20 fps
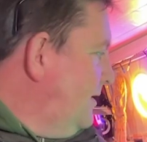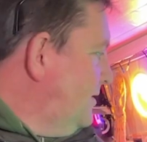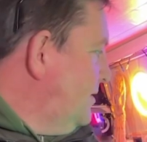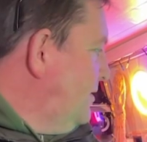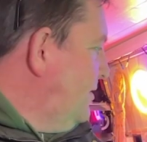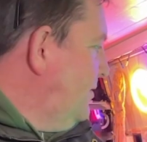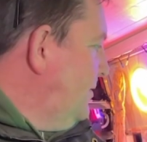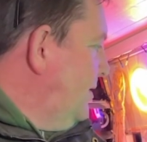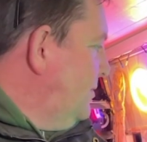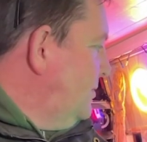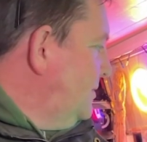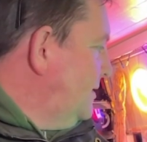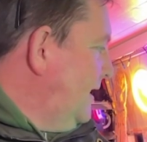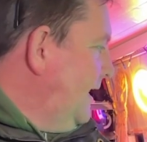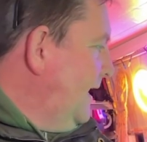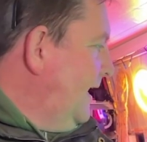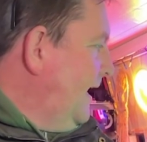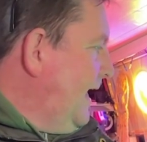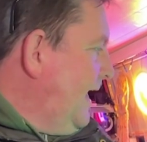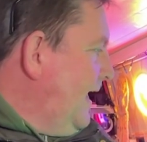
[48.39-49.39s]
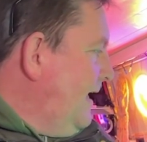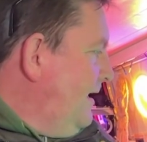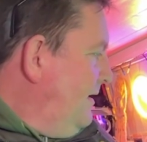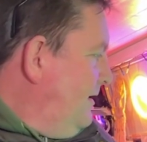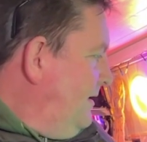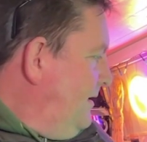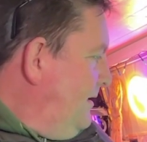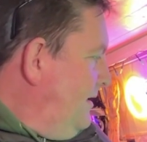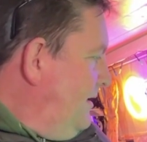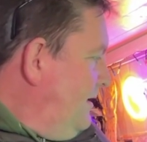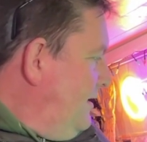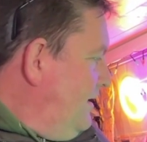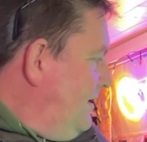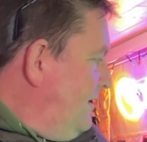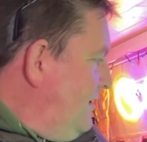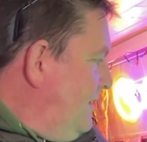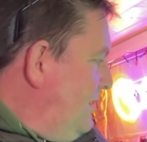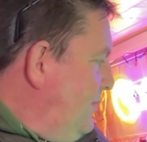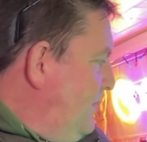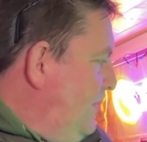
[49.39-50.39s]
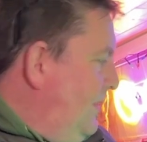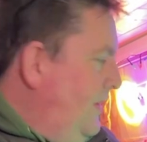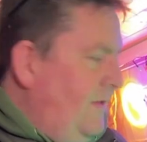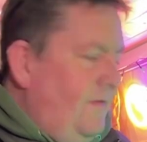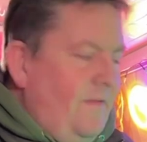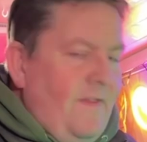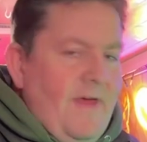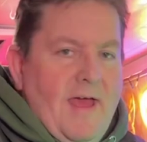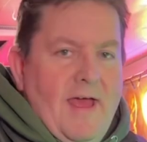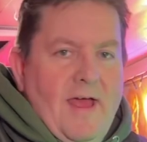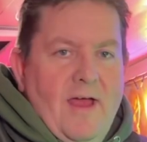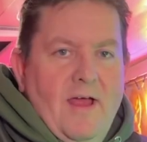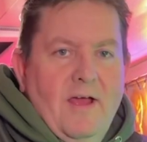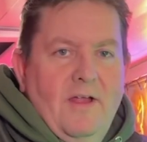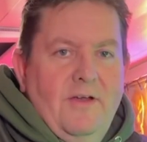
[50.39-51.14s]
So I was thinking putting there